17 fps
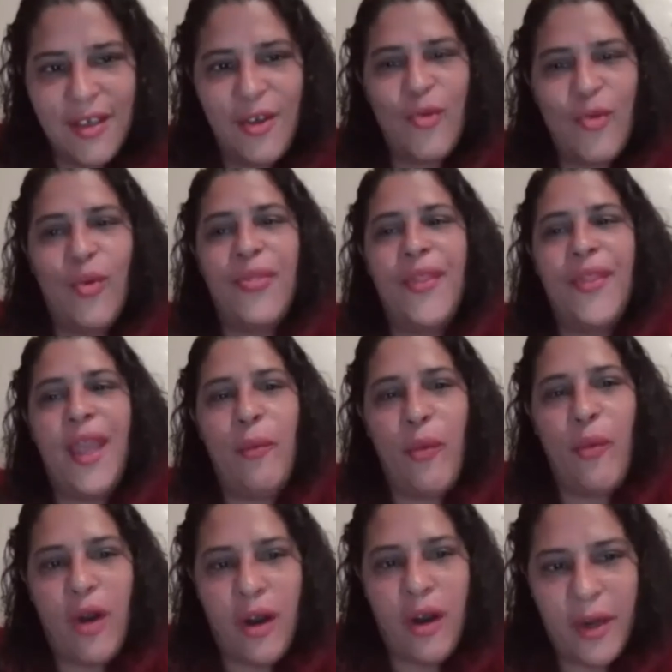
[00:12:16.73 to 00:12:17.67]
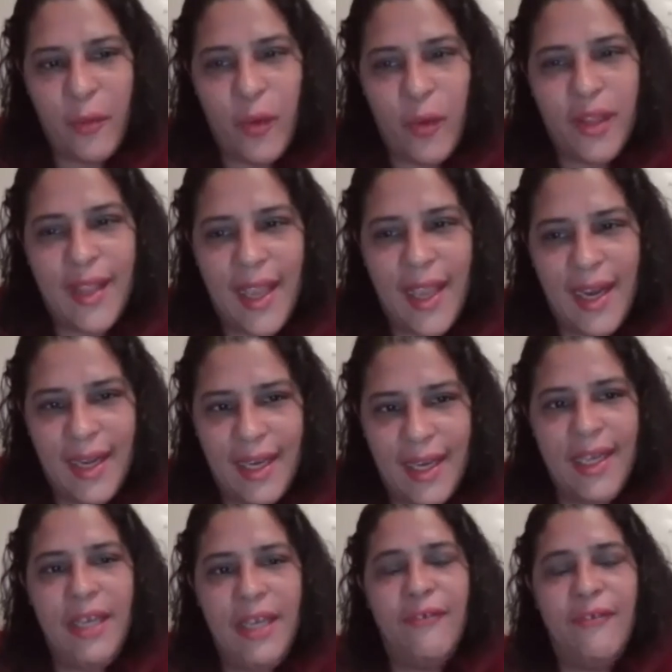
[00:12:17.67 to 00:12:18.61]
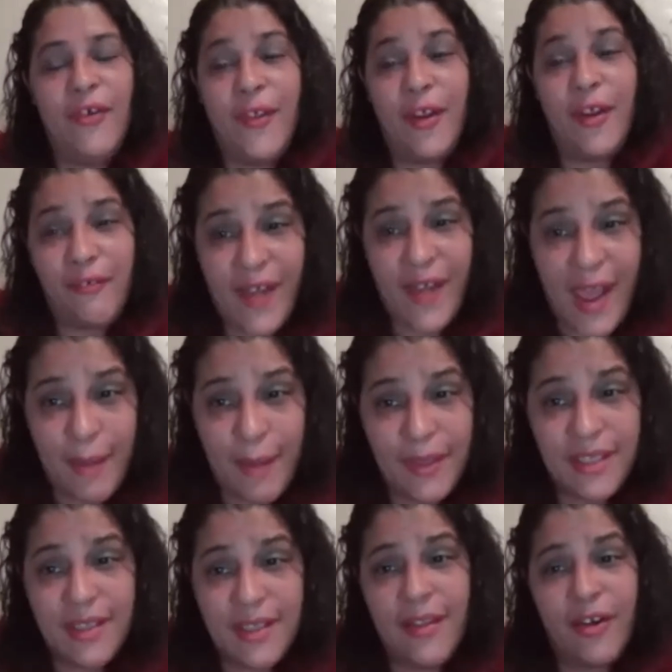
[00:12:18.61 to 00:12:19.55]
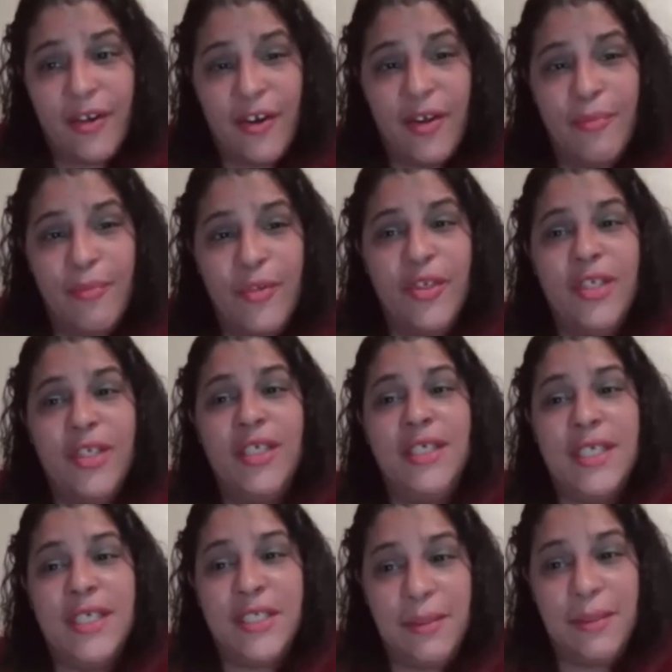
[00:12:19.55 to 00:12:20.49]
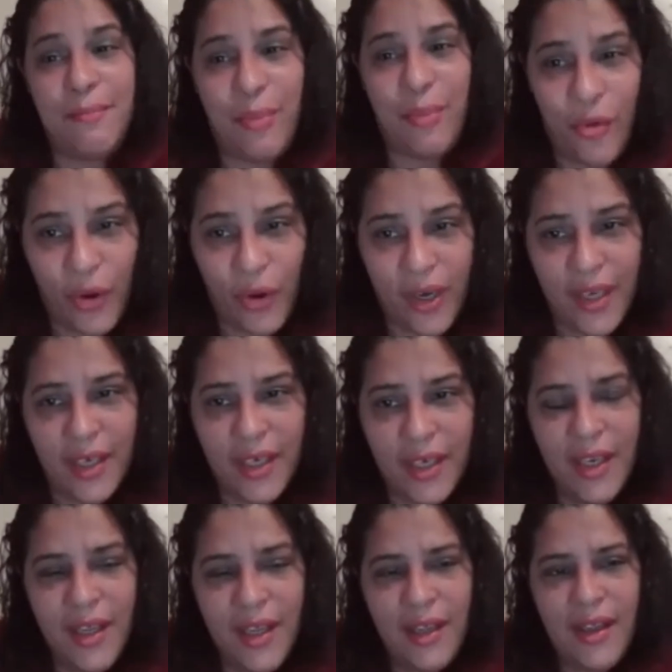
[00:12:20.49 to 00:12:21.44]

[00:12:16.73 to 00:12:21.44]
What they want and what they need for their families and their communities is important,